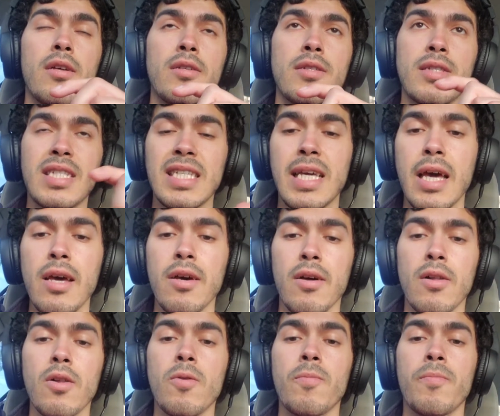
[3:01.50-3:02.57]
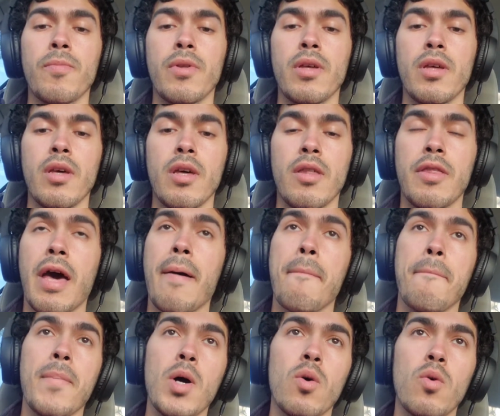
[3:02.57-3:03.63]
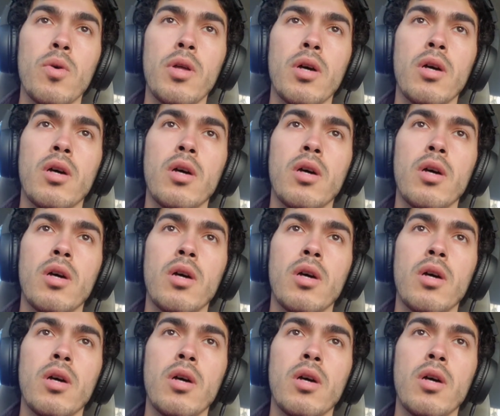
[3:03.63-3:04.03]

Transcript: scale, in that mode,